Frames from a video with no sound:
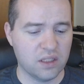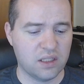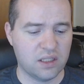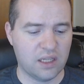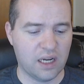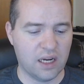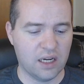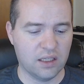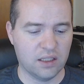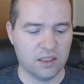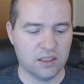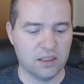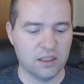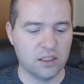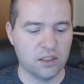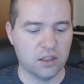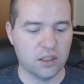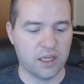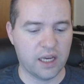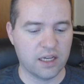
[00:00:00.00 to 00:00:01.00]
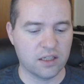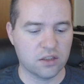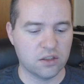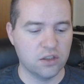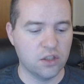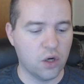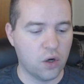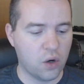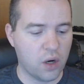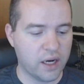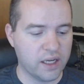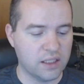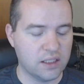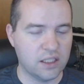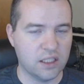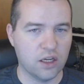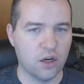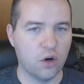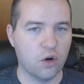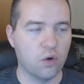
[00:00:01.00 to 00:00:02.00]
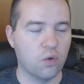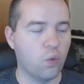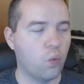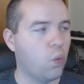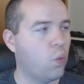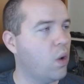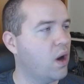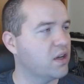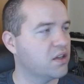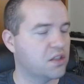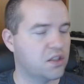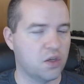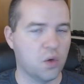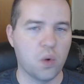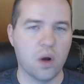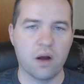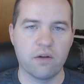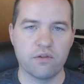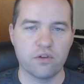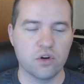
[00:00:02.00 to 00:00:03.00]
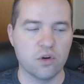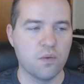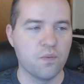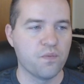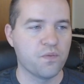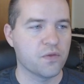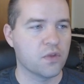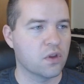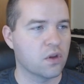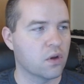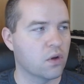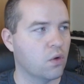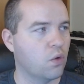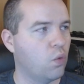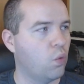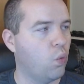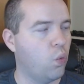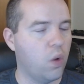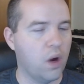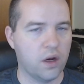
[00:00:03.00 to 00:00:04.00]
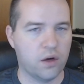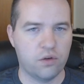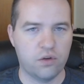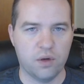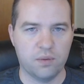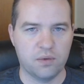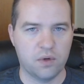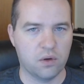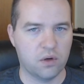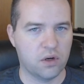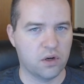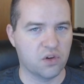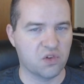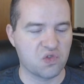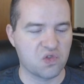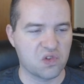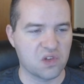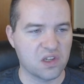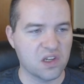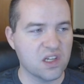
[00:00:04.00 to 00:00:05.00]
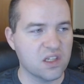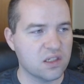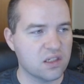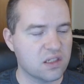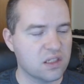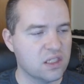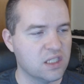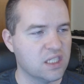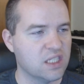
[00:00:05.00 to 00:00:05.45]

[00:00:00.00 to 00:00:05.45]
Stanley literally has no idea whatsoever what cryptocurrency is.